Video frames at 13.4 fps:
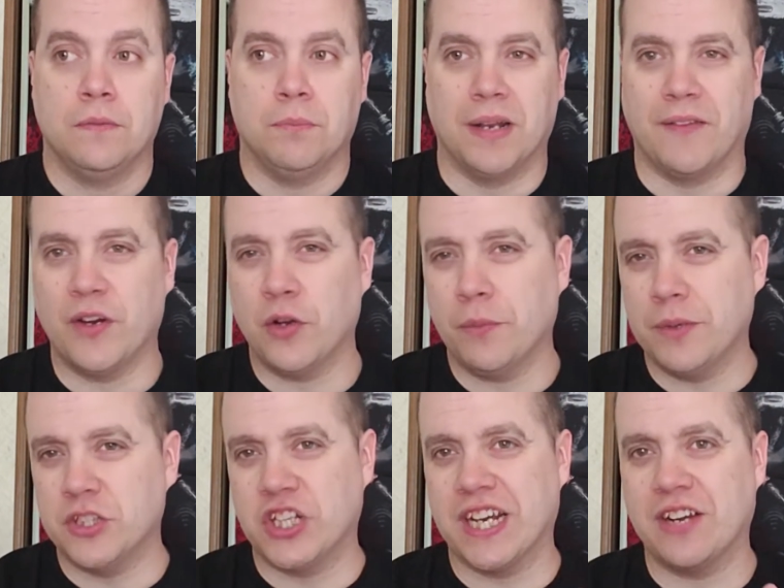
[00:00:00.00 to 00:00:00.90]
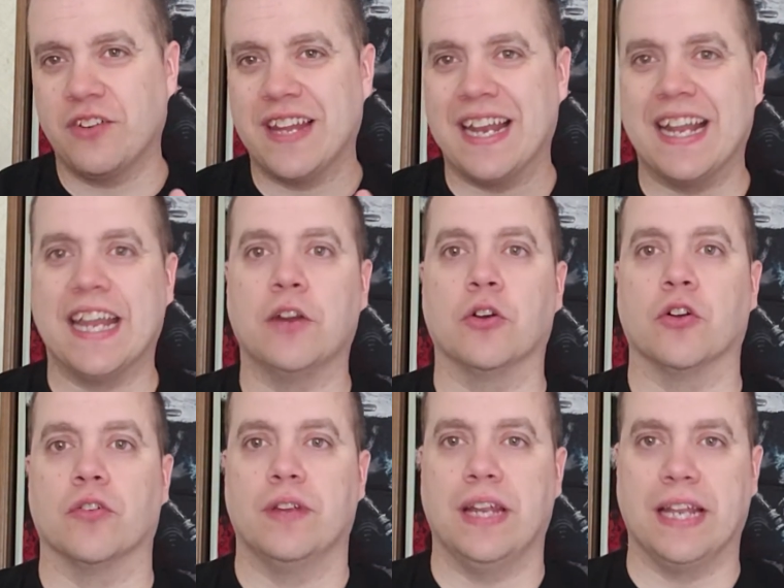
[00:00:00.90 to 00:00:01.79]
But I figure I'm going to channel that
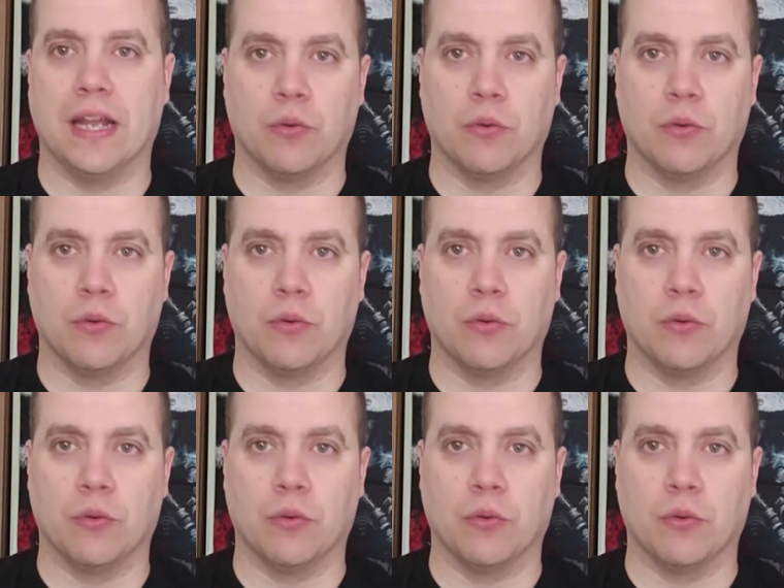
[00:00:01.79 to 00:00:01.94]
anger and